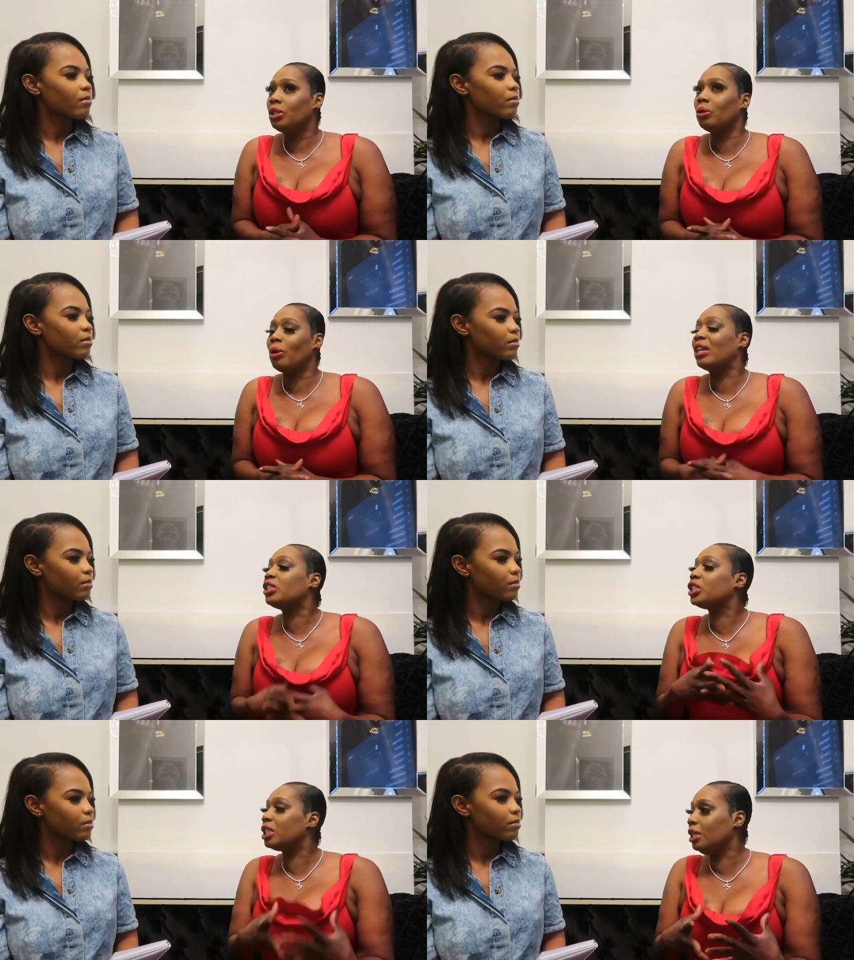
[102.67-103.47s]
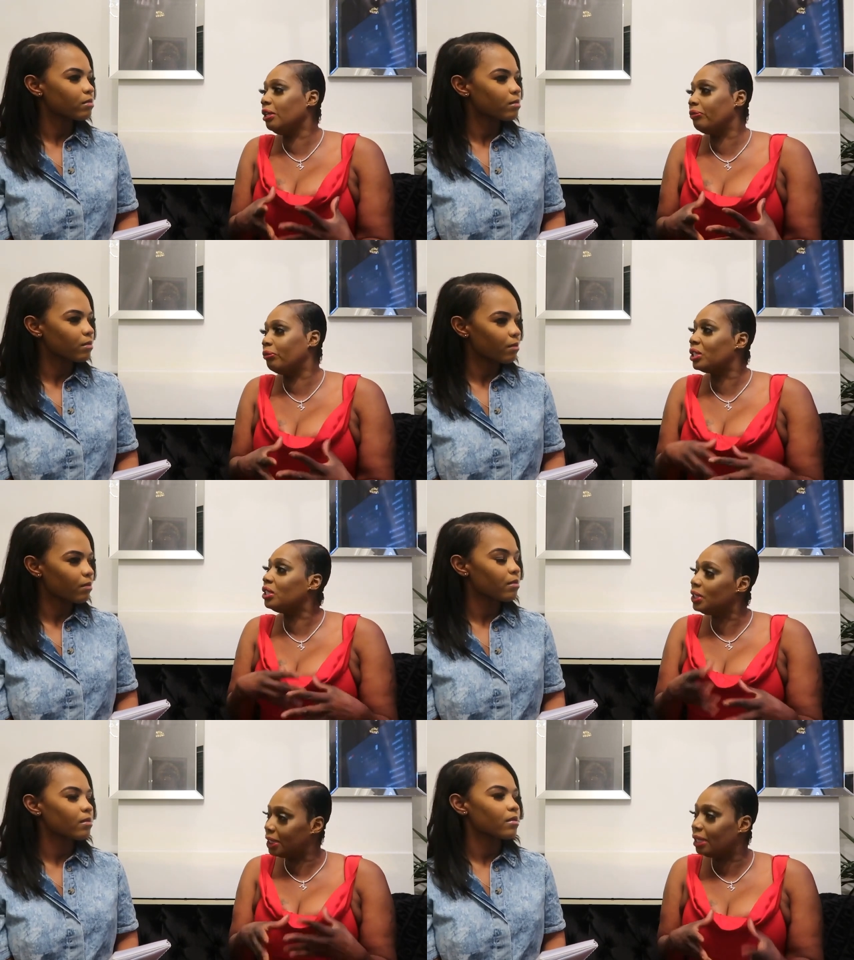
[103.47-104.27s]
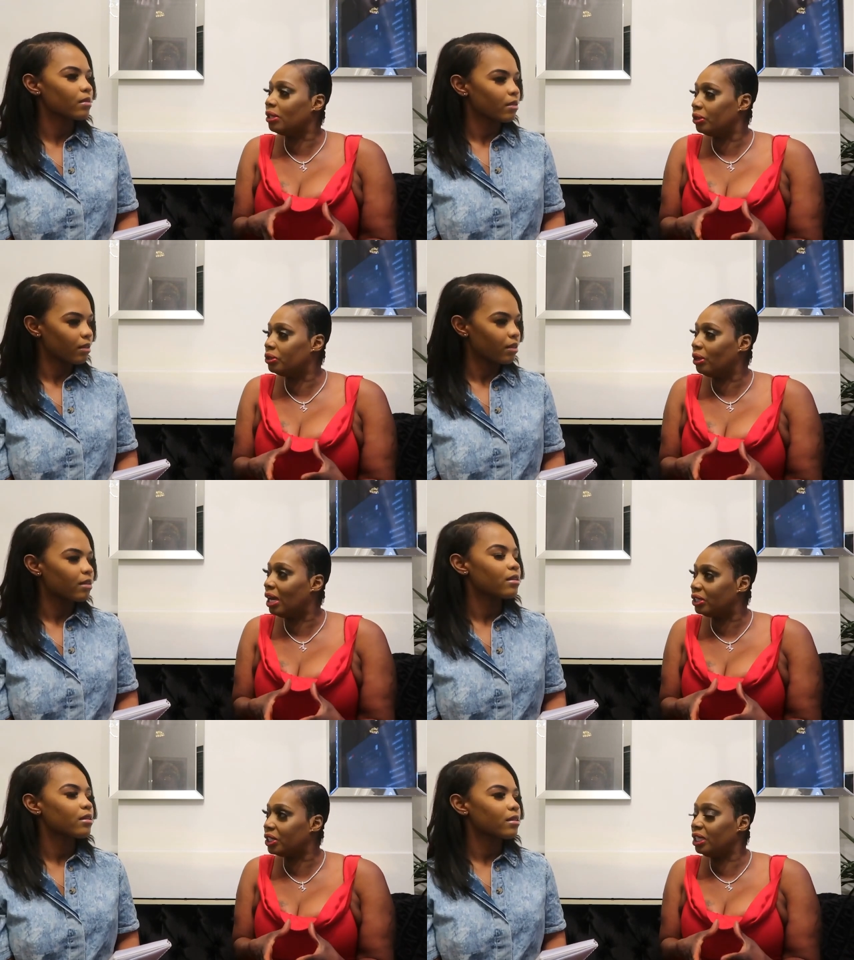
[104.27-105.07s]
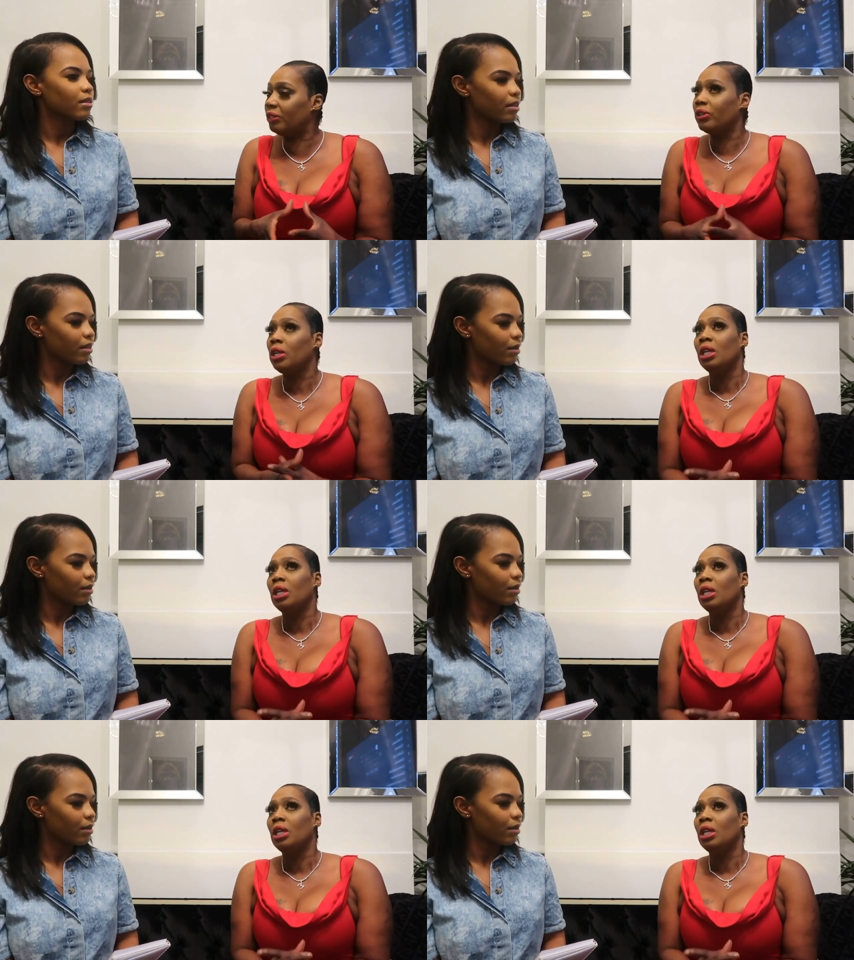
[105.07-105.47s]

Speaker 1: to achieve what you set out to achieve